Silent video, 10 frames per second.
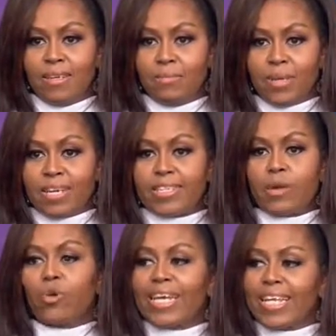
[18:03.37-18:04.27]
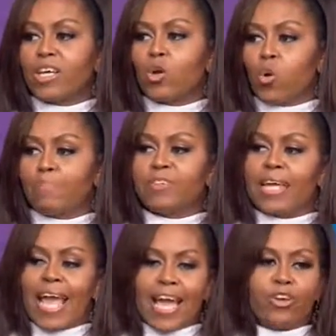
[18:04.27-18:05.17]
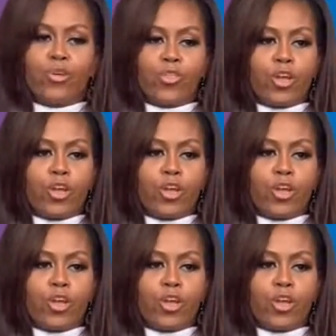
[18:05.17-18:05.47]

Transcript: because they were ill-equipped to handle